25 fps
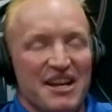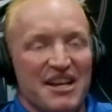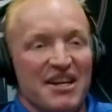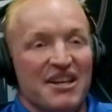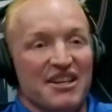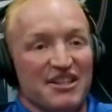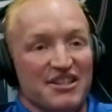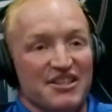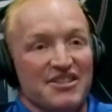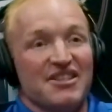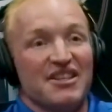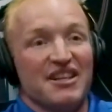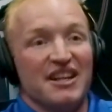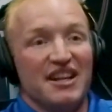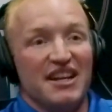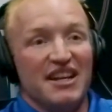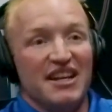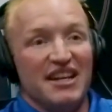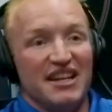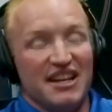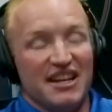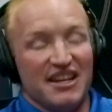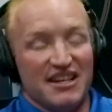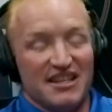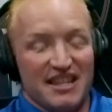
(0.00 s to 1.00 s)
Because
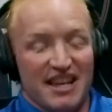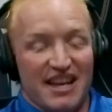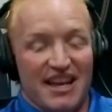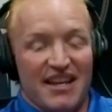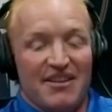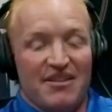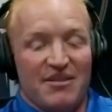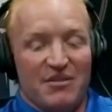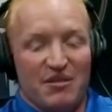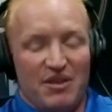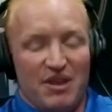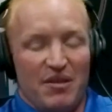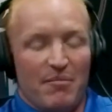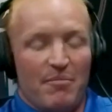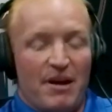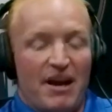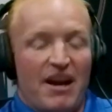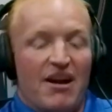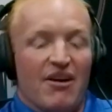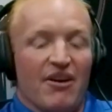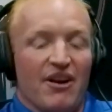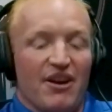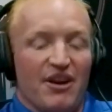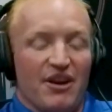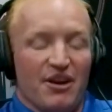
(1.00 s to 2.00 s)
then the
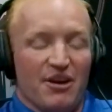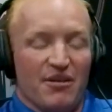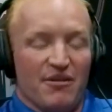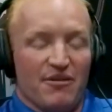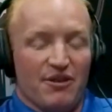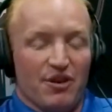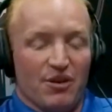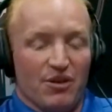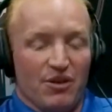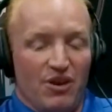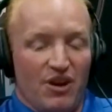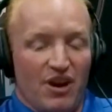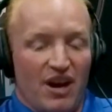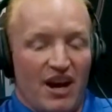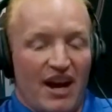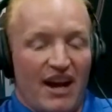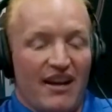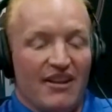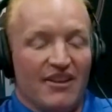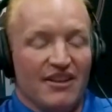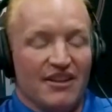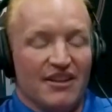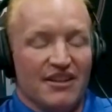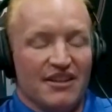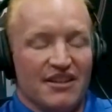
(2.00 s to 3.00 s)
barrier for Long
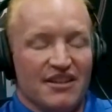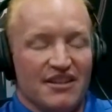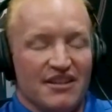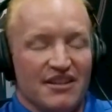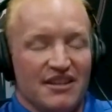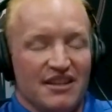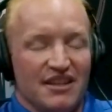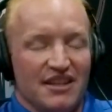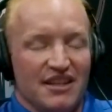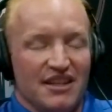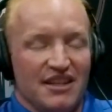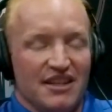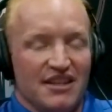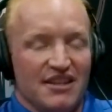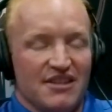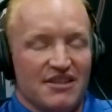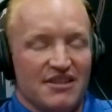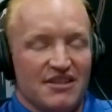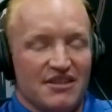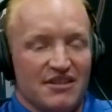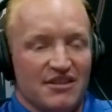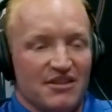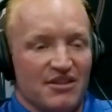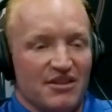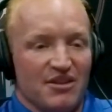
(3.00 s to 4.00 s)
Island
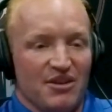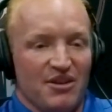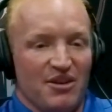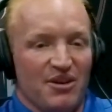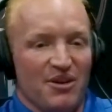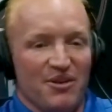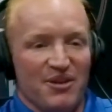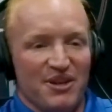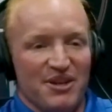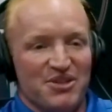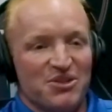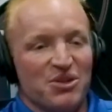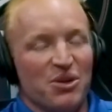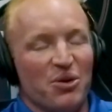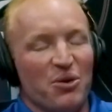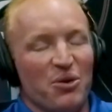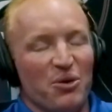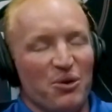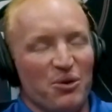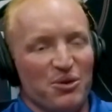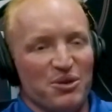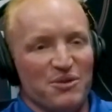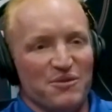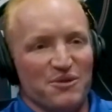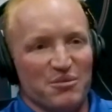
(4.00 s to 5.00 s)
is all these
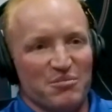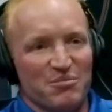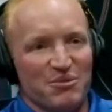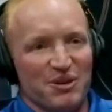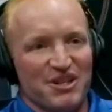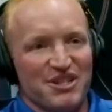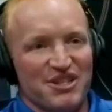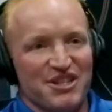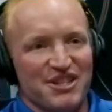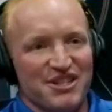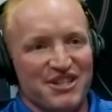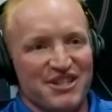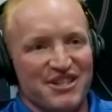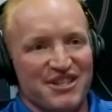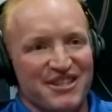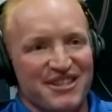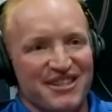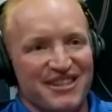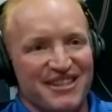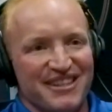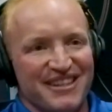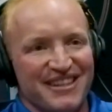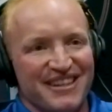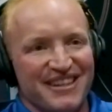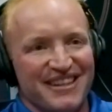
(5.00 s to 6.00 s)
tolls for bridges.
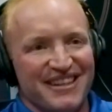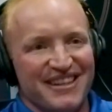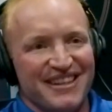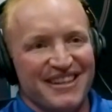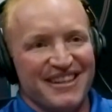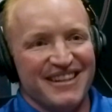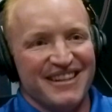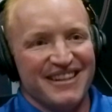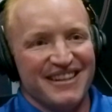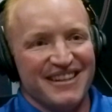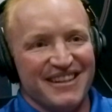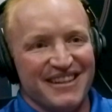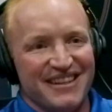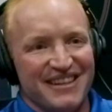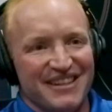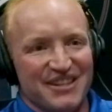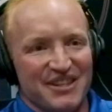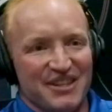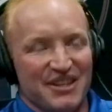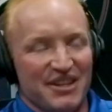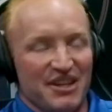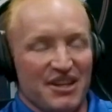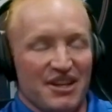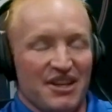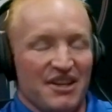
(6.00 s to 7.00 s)
Because
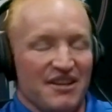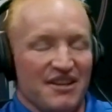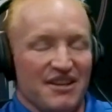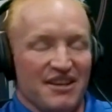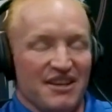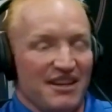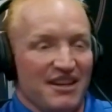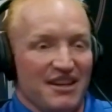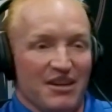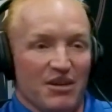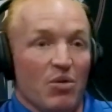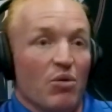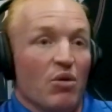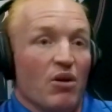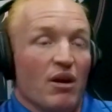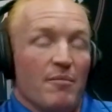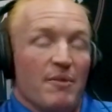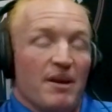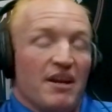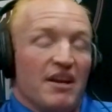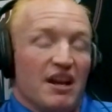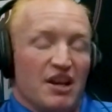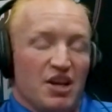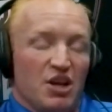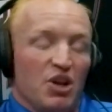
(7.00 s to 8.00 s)
I
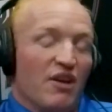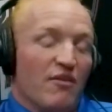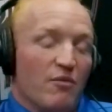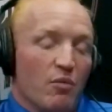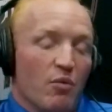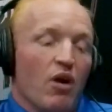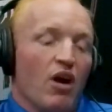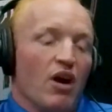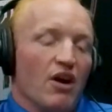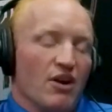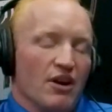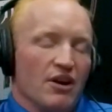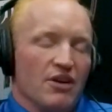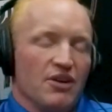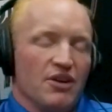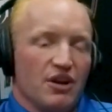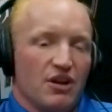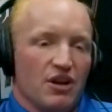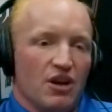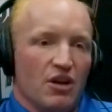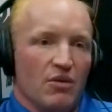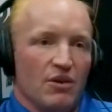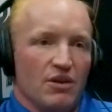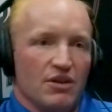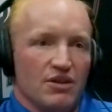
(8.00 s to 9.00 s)
mean, you have water. You can
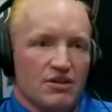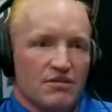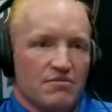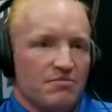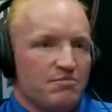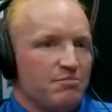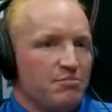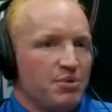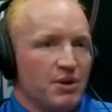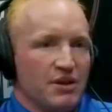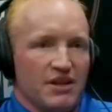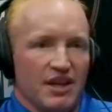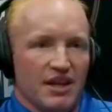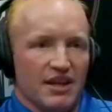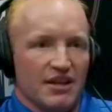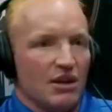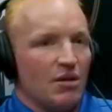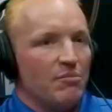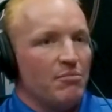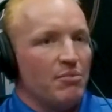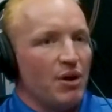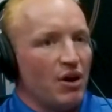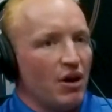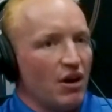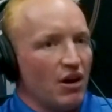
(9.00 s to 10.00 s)
always put things in a
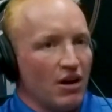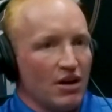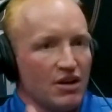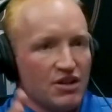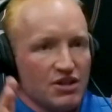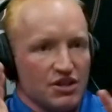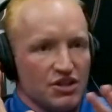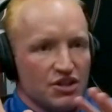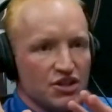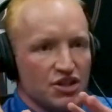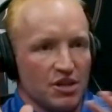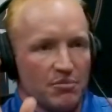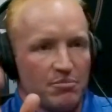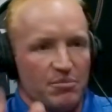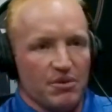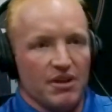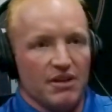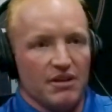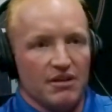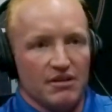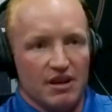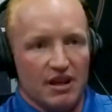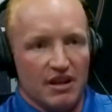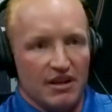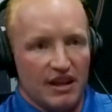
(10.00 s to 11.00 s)
barge and ship
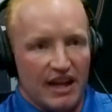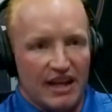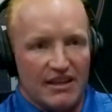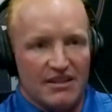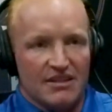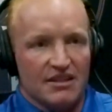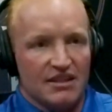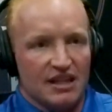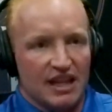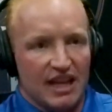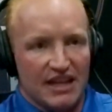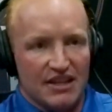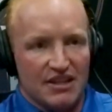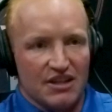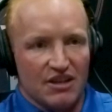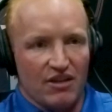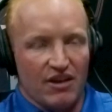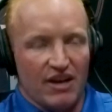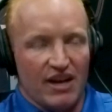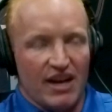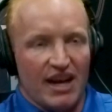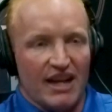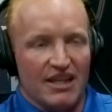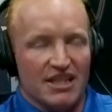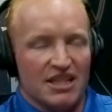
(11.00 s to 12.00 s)
it, and that's a
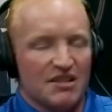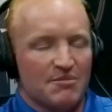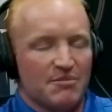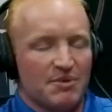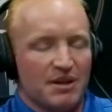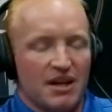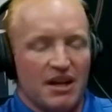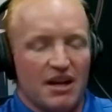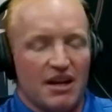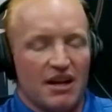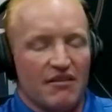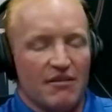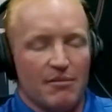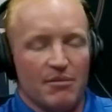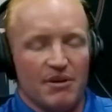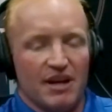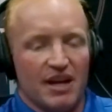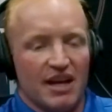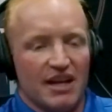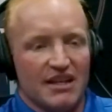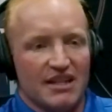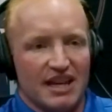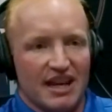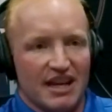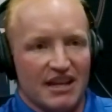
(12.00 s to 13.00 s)
great access. But not everybody
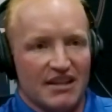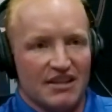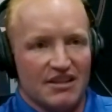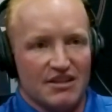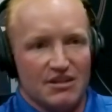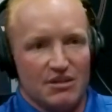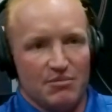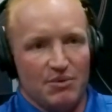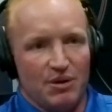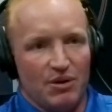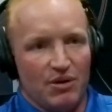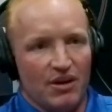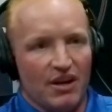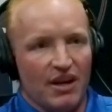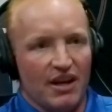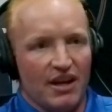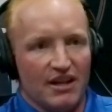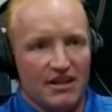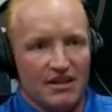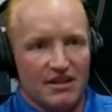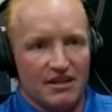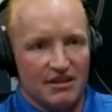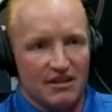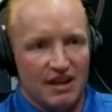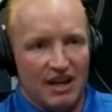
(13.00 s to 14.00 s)
has access to
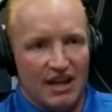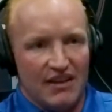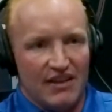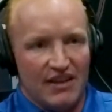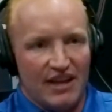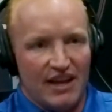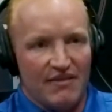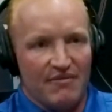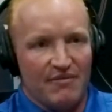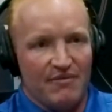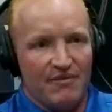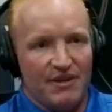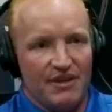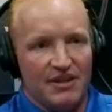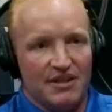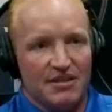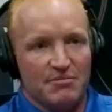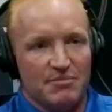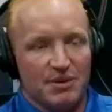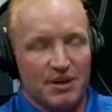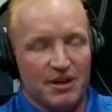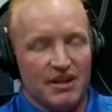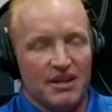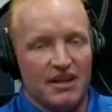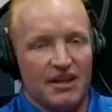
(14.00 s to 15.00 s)
bulkheads and that feast.
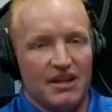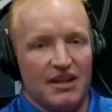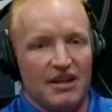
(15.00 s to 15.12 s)
But